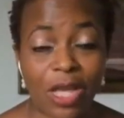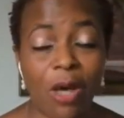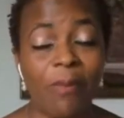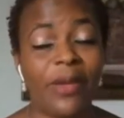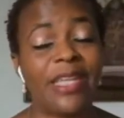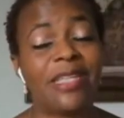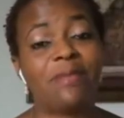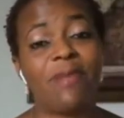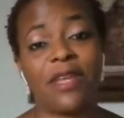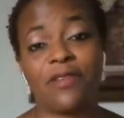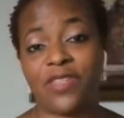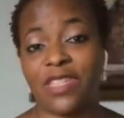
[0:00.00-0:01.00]
Our body is
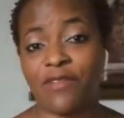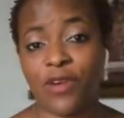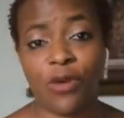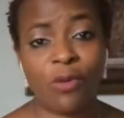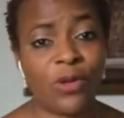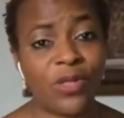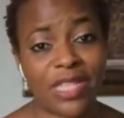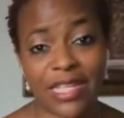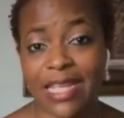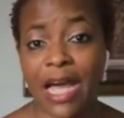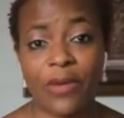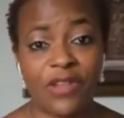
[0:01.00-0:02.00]
made of several hormones.
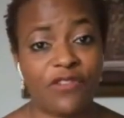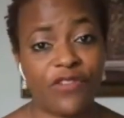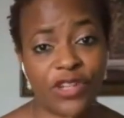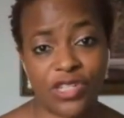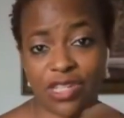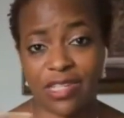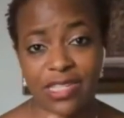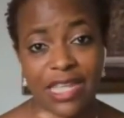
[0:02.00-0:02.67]
That's how it functions.